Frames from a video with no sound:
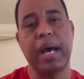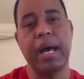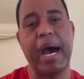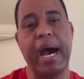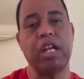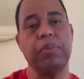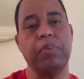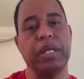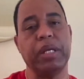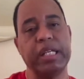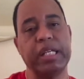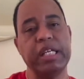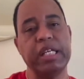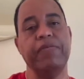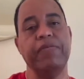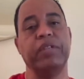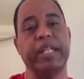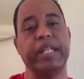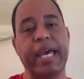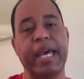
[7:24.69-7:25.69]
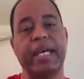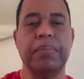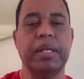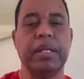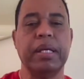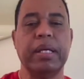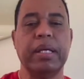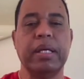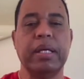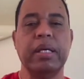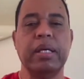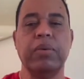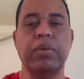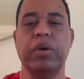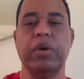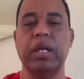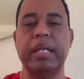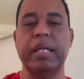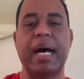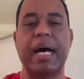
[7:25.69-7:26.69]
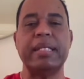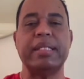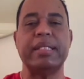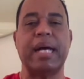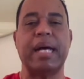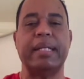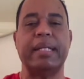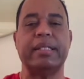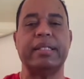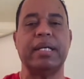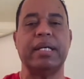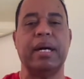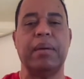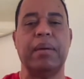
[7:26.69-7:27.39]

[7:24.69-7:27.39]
and Eve lake, he realized that